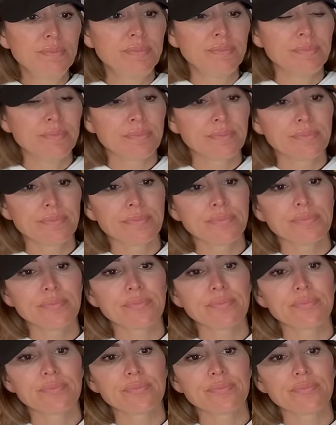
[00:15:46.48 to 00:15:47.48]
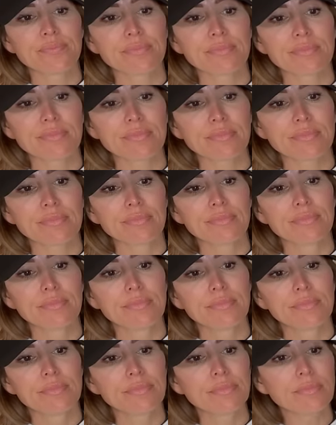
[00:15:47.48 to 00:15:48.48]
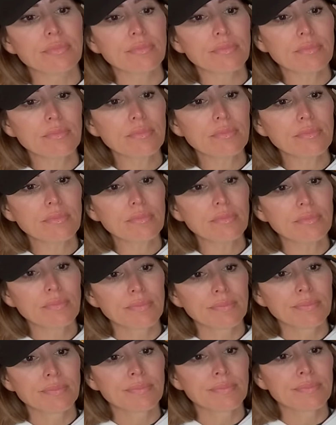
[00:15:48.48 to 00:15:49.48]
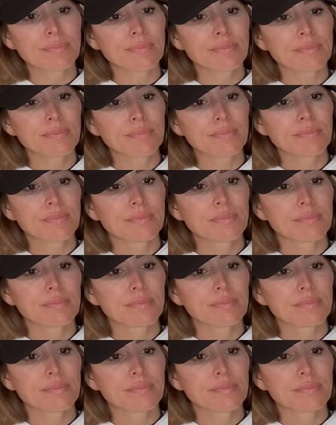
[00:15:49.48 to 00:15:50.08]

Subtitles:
This person isn't speaking.